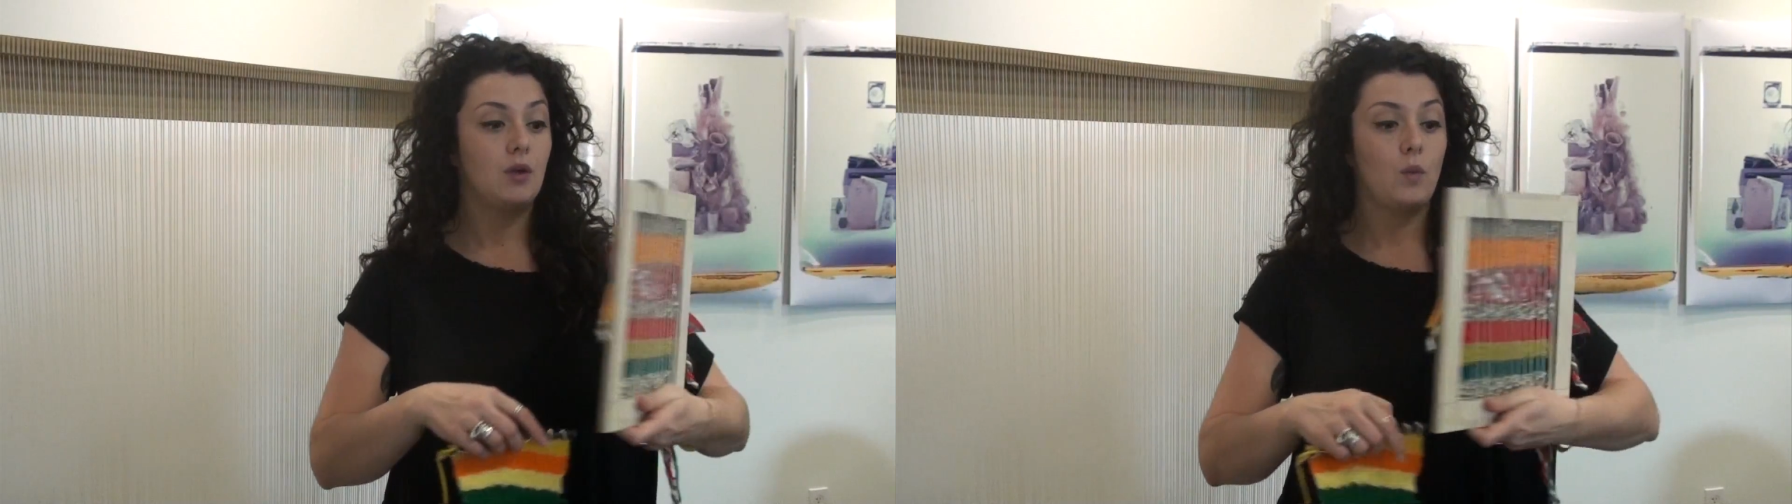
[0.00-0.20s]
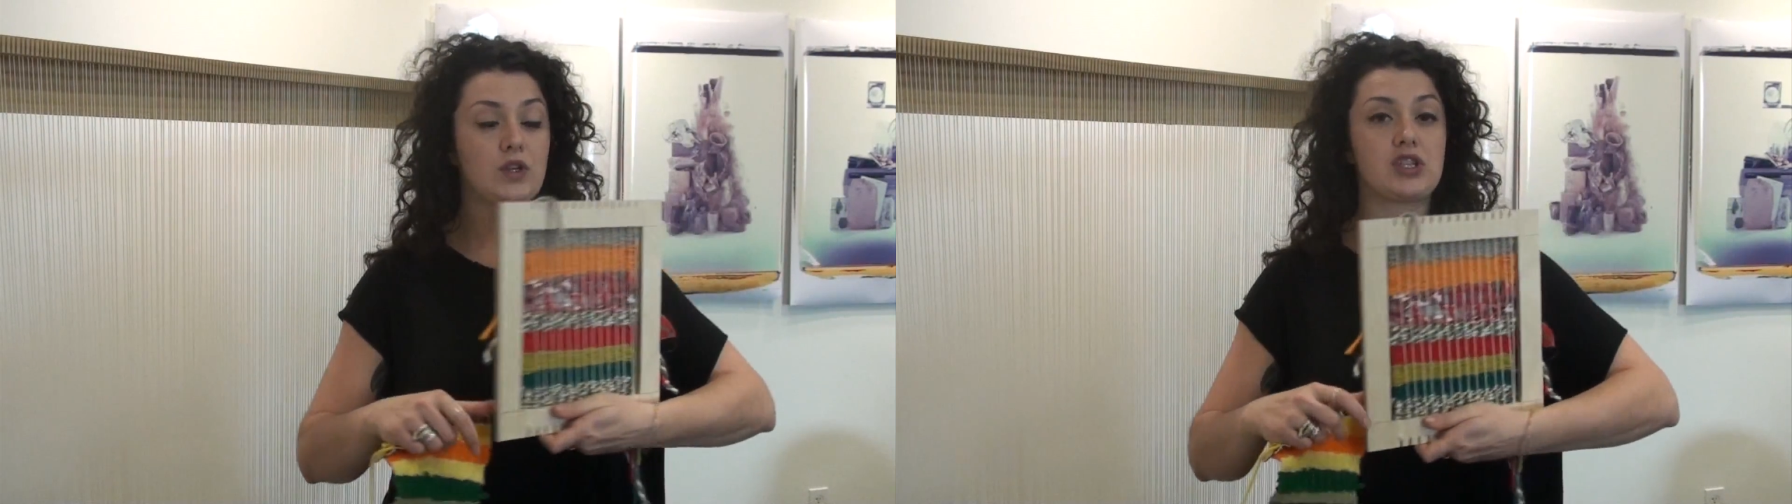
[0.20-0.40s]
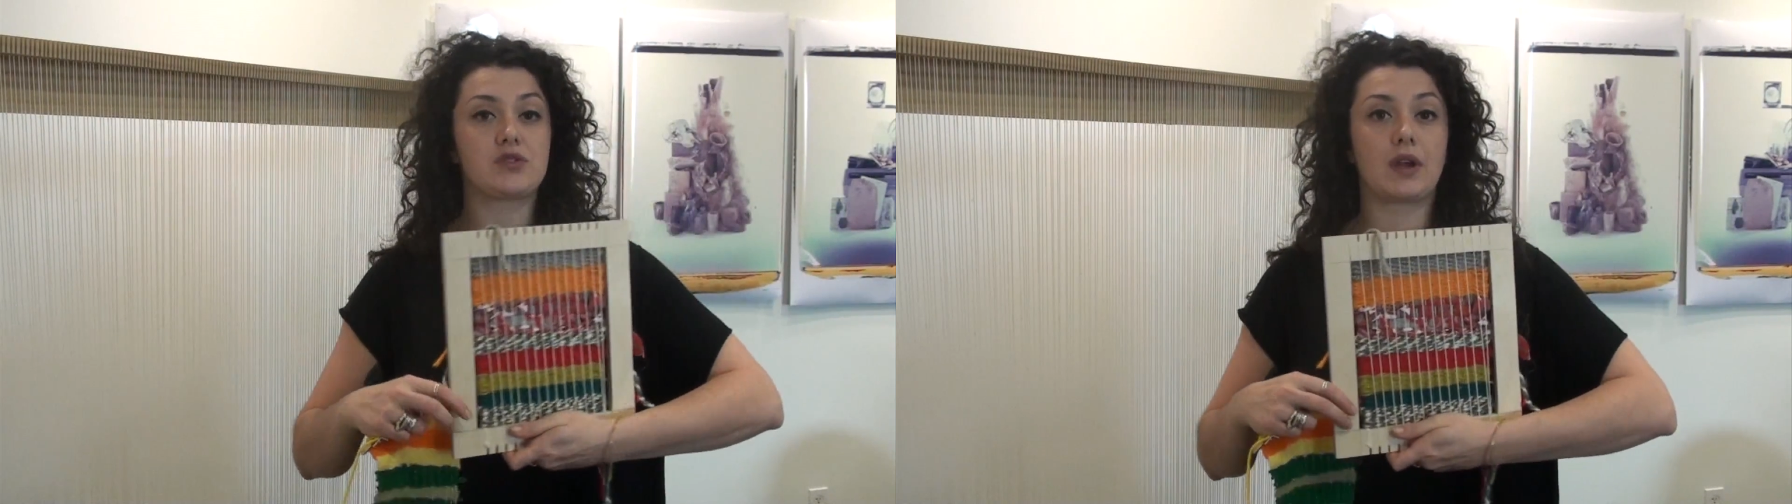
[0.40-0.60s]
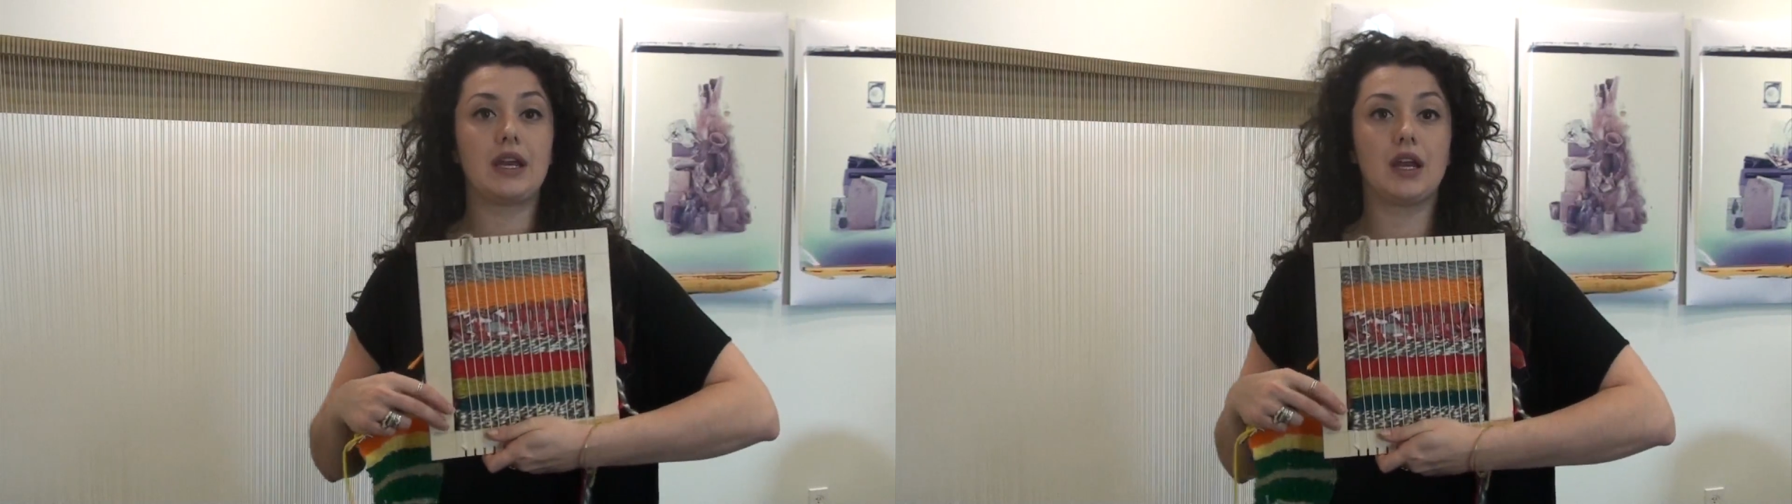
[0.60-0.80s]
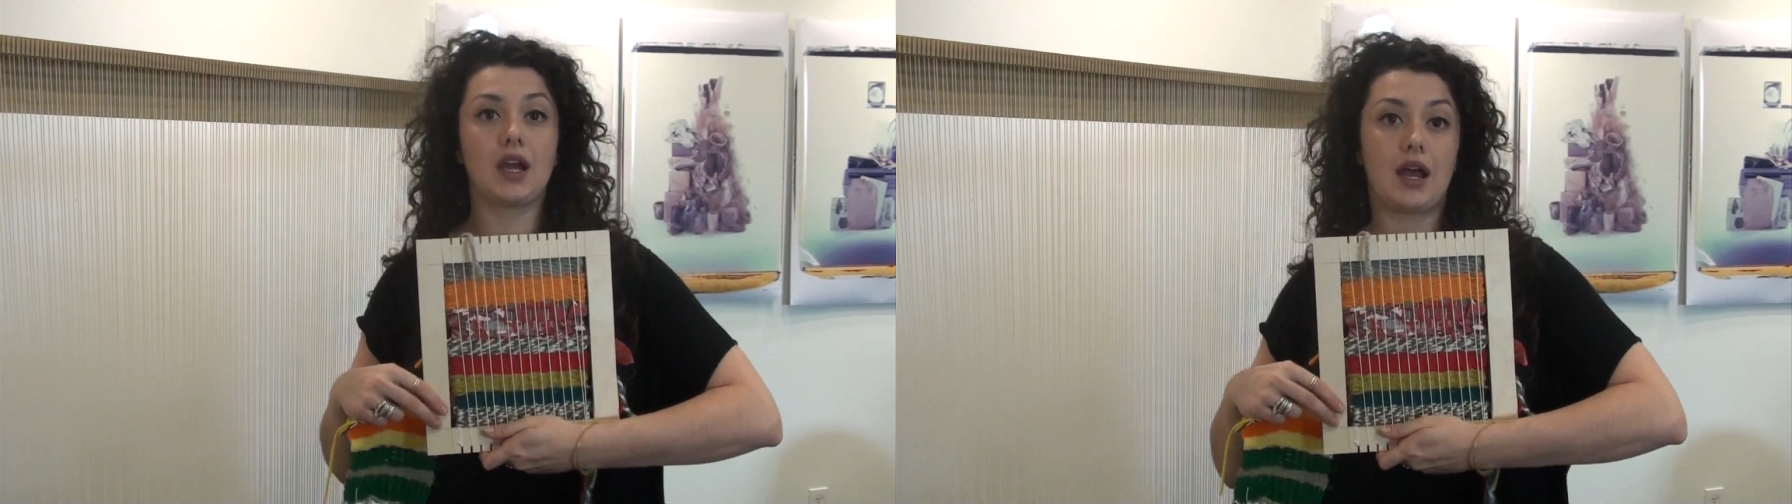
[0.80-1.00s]
When she's
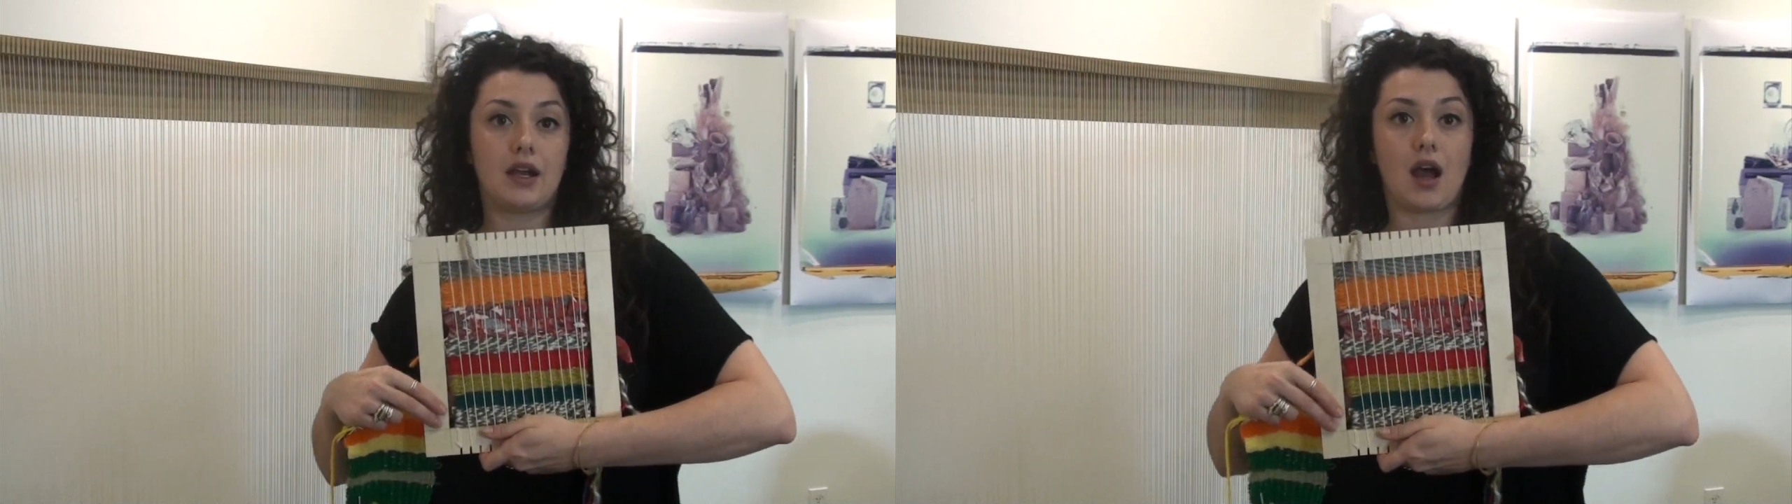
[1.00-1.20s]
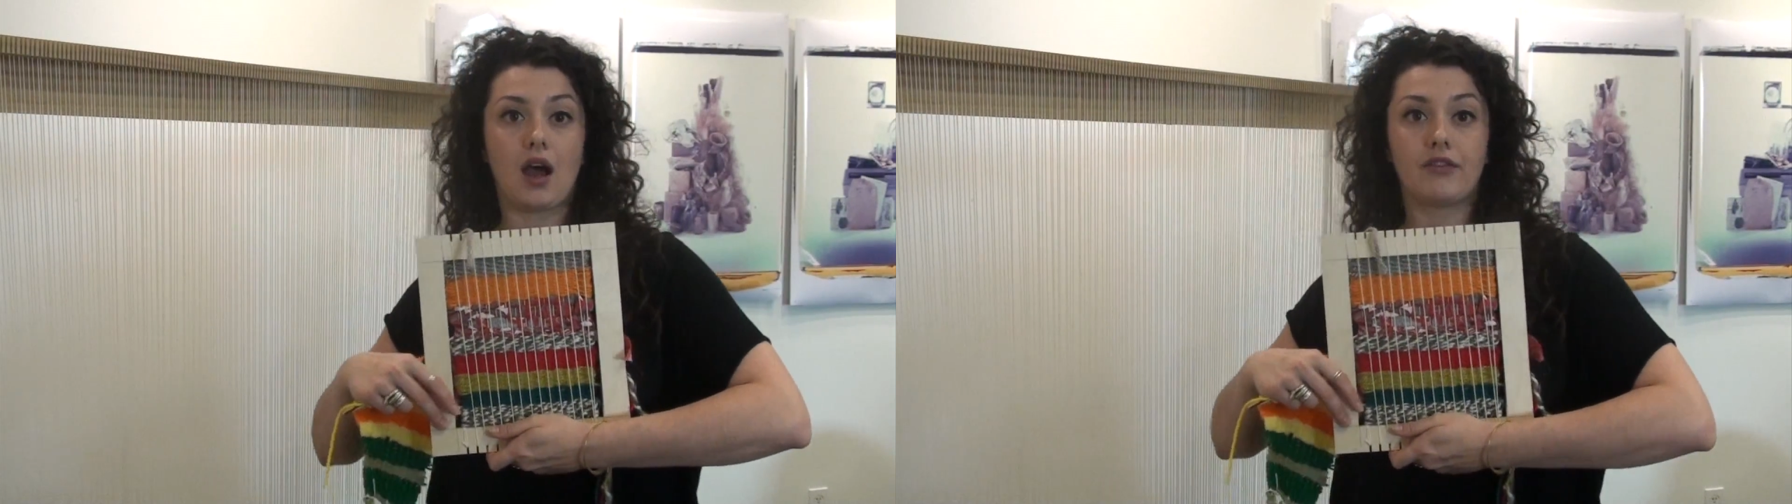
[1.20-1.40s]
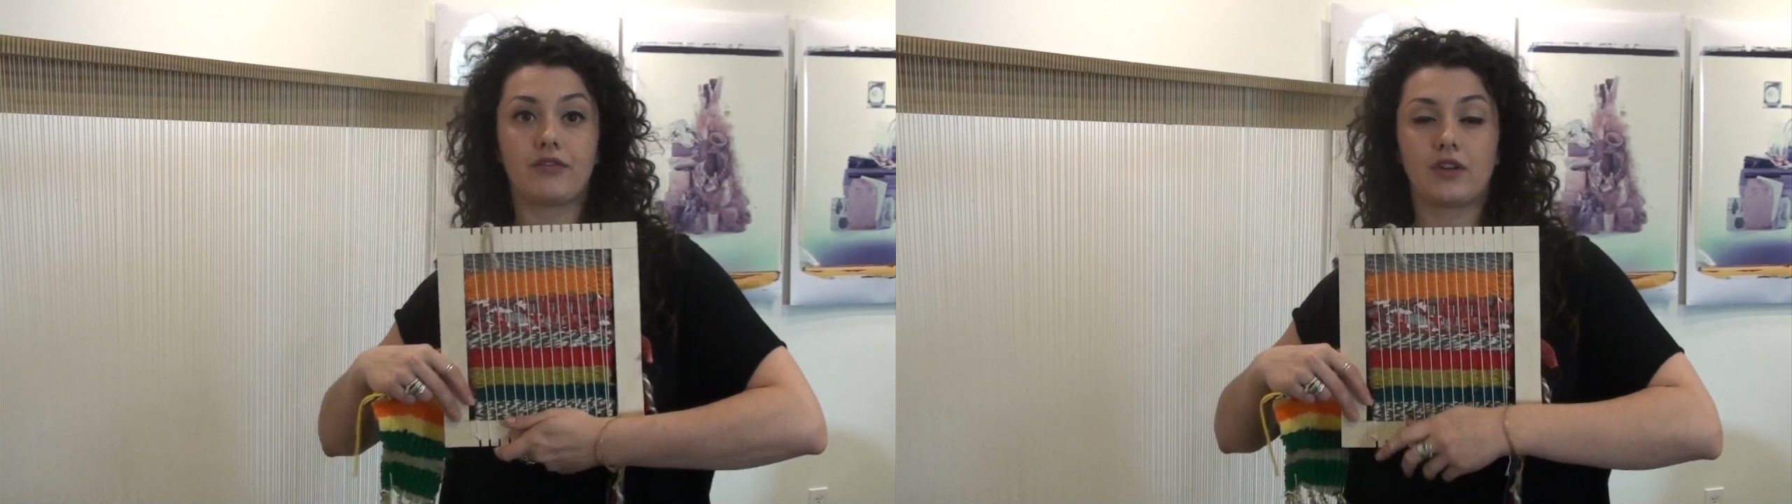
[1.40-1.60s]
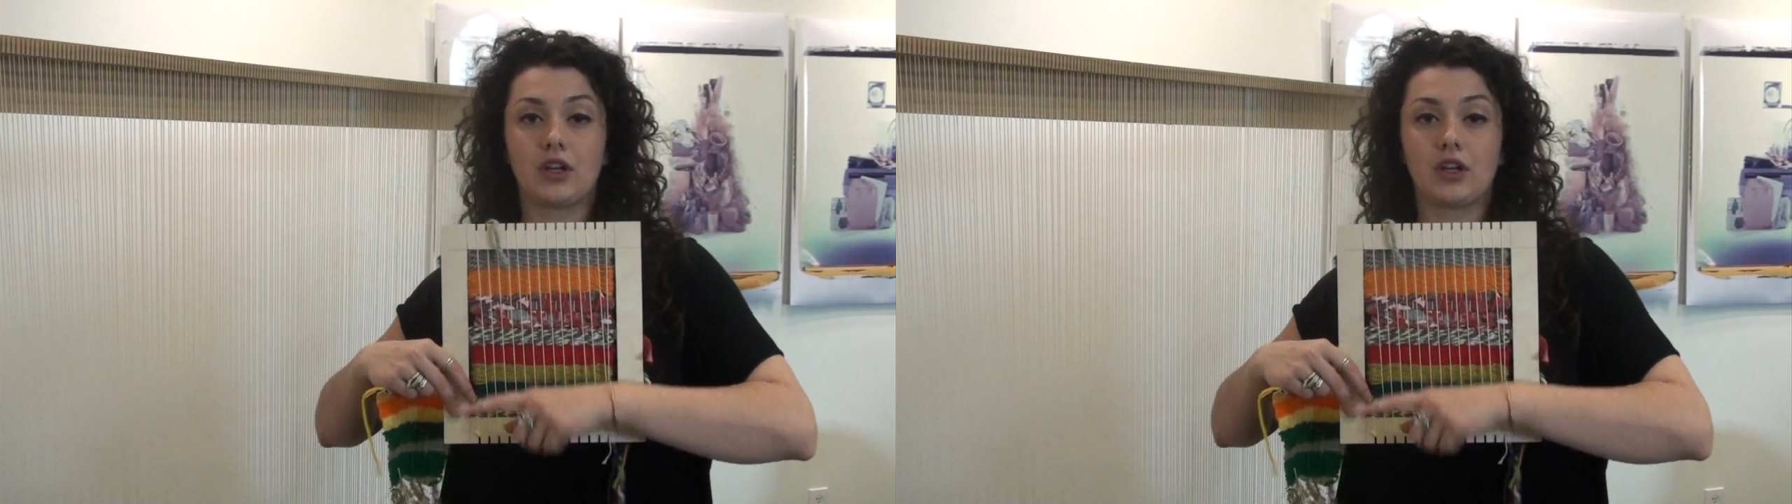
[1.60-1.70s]
ready to cut it off,